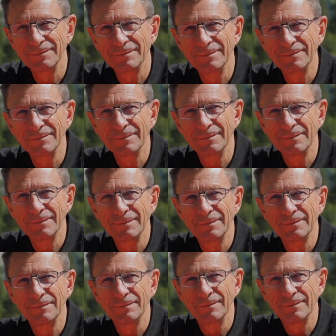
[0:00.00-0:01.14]

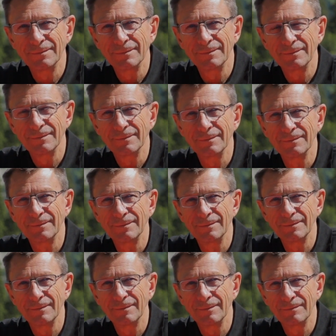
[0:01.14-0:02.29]

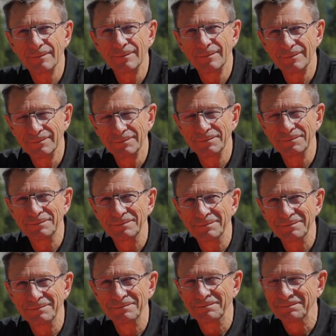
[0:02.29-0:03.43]
This person isn't speaking.